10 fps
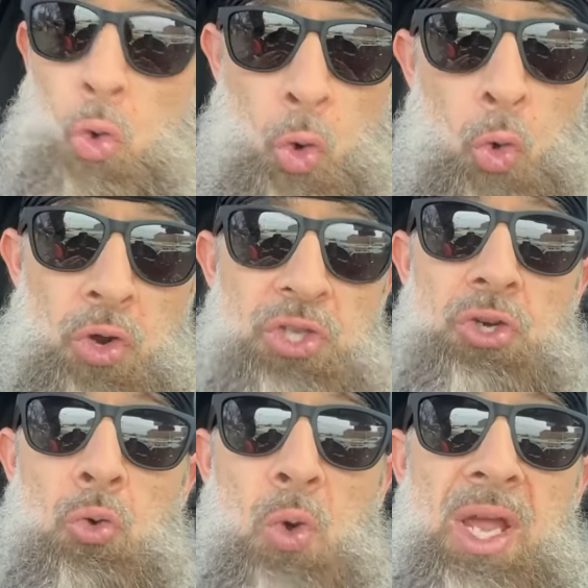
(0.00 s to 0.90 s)
On
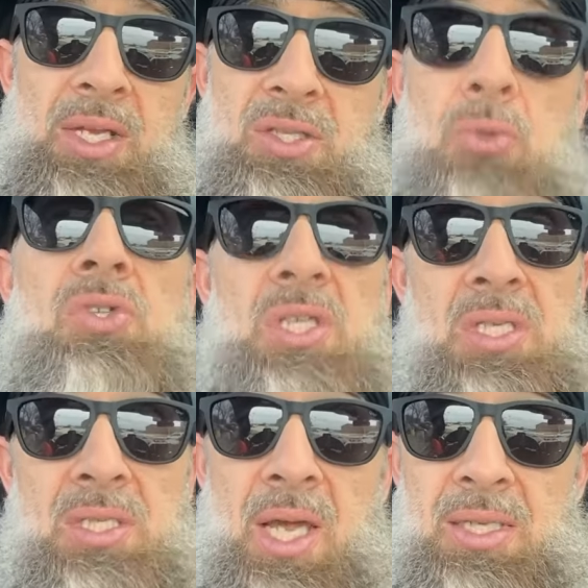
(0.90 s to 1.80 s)
your way to
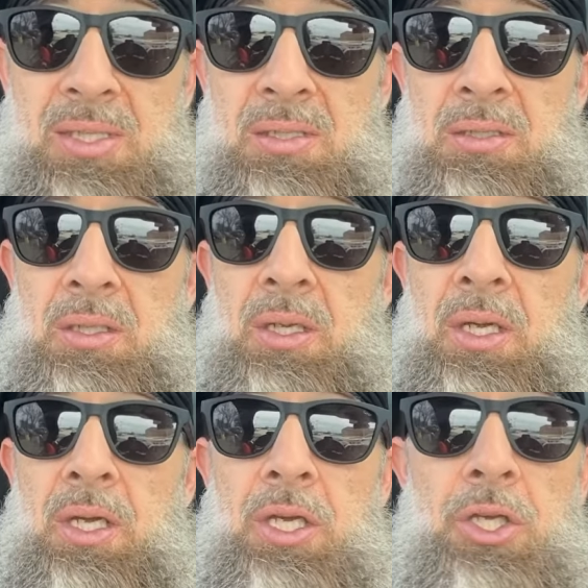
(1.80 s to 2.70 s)
success,
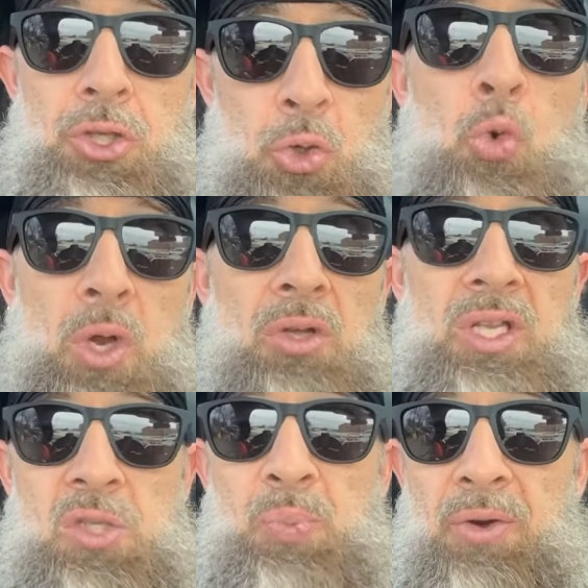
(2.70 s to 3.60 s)
you will
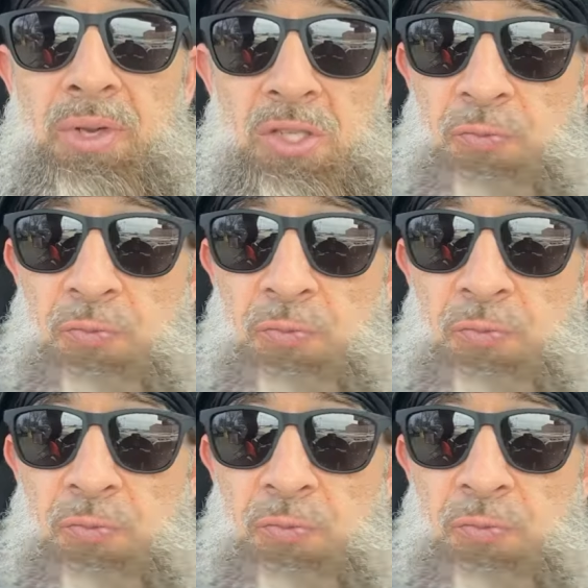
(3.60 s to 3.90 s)
experience